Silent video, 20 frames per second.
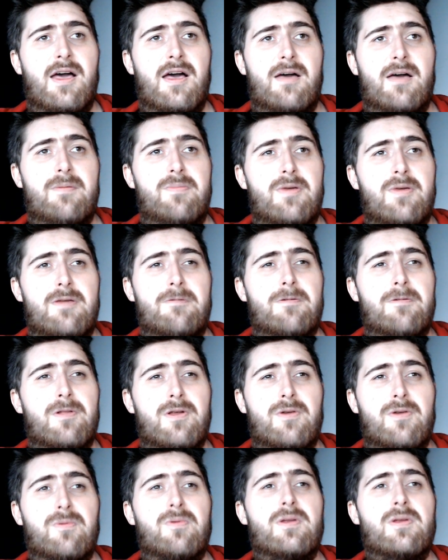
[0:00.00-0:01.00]
People
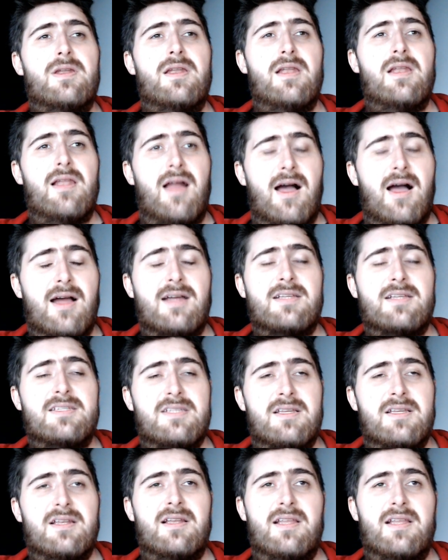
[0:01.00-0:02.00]
who
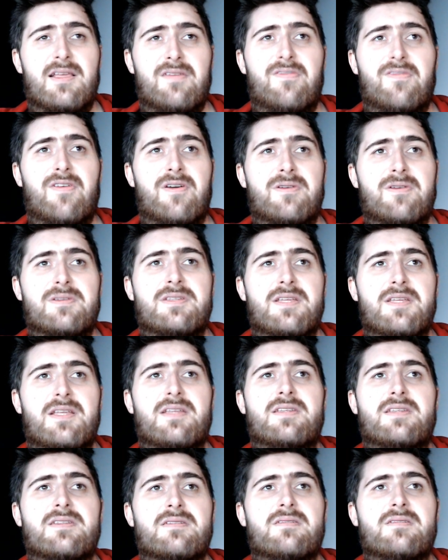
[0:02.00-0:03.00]
reluctantly
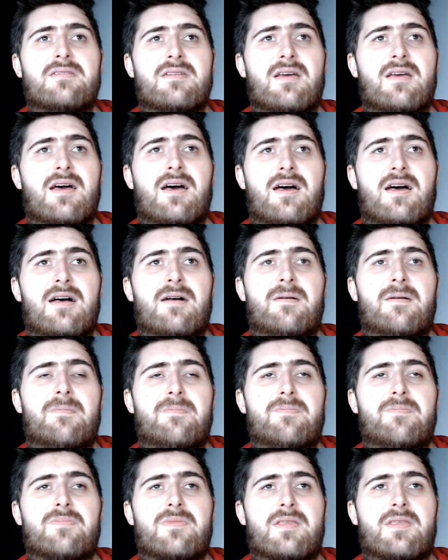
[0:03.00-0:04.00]
voted
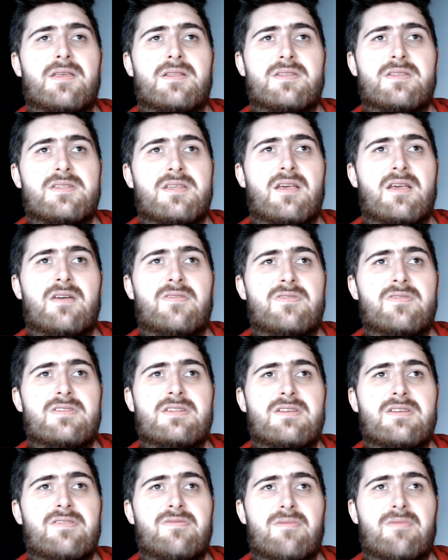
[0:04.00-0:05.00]

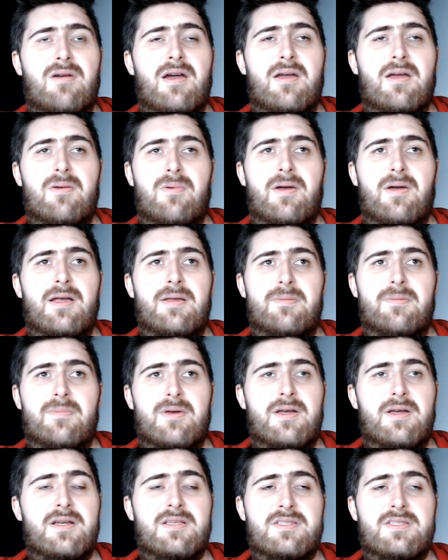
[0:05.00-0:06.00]
conservative right wing
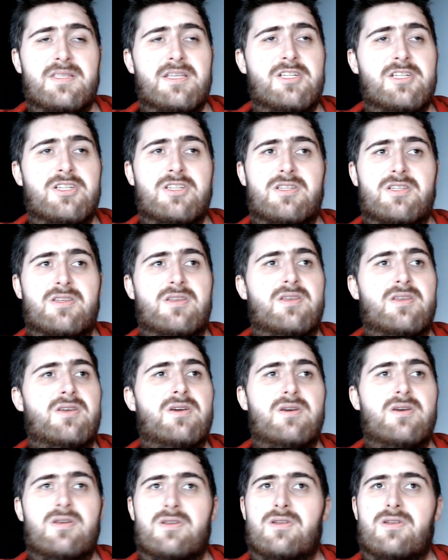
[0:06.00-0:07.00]
because they just
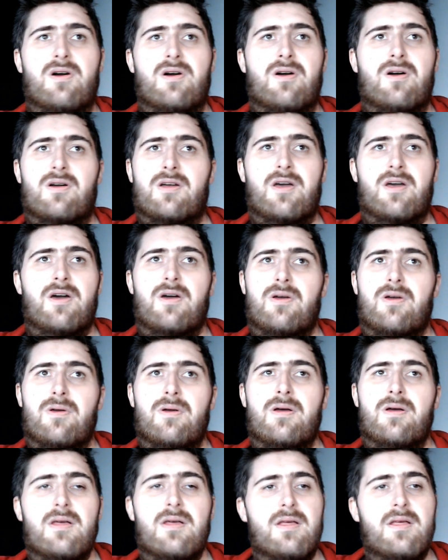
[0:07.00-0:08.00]
could not go
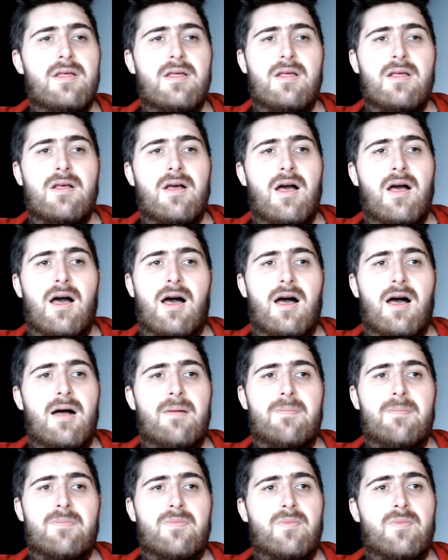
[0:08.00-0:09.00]

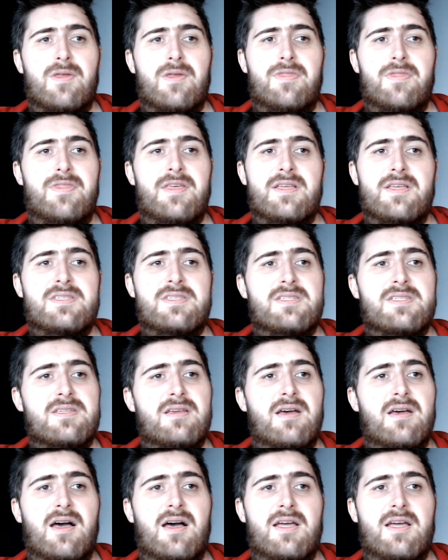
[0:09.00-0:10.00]
with this
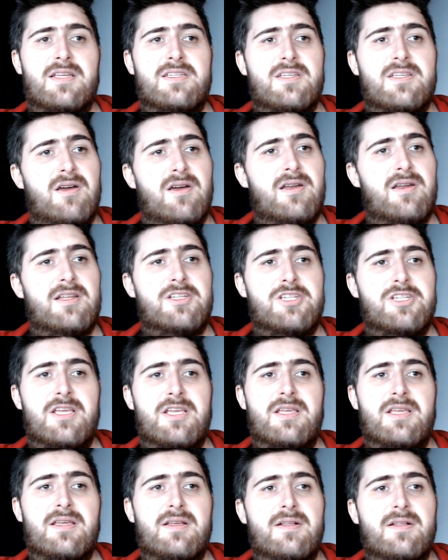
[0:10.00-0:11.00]

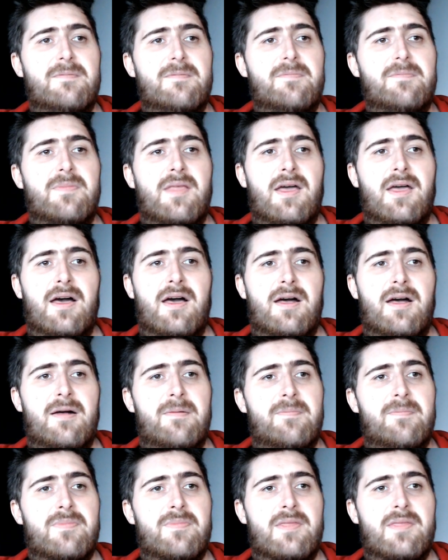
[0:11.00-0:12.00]
ideology.
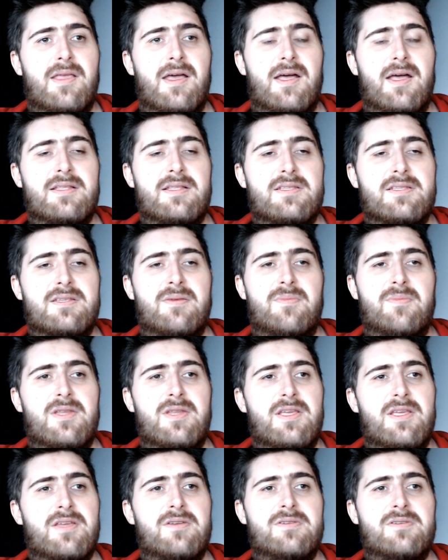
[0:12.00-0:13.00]
And somebody
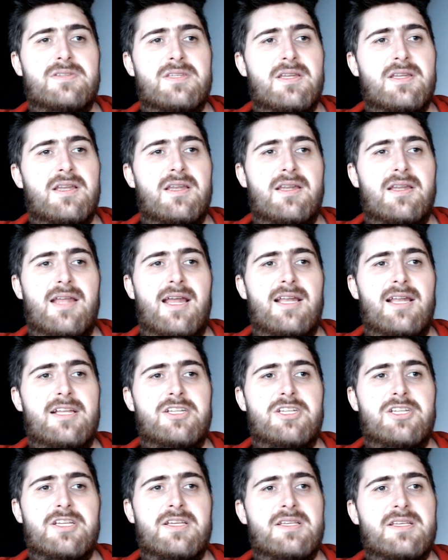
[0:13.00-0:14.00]
used an
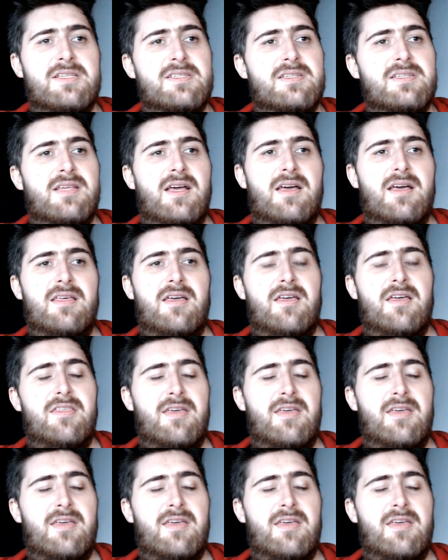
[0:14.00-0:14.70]
analogy, I